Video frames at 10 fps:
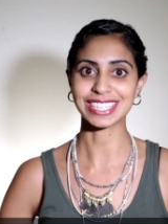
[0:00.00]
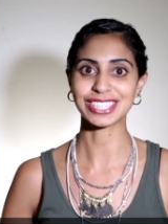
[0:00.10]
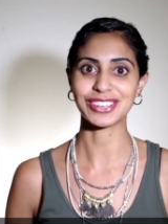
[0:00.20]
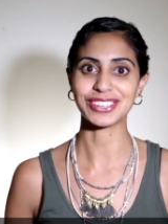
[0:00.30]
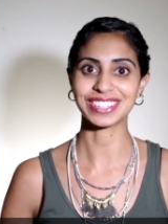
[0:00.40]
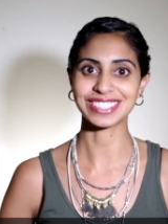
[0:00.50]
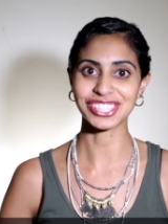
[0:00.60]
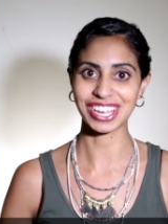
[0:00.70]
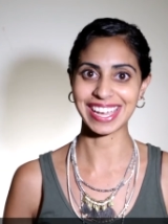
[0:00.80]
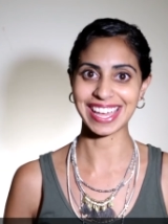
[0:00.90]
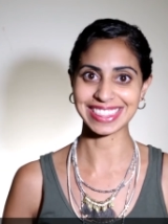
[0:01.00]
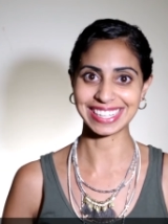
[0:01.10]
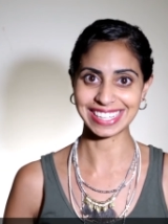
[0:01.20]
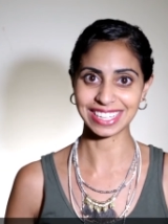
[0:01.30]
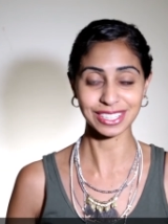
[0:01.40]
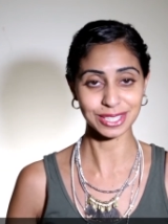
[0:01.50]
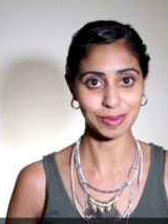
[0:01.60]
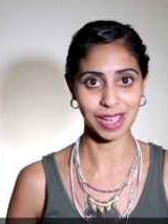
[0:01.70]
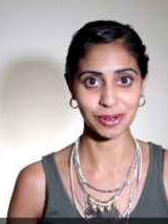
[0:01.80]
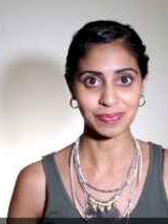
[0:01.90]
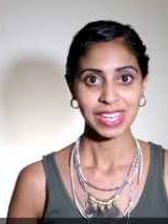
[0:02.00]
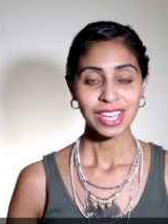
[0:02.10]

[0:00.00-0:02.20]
there so you can check out the link as well.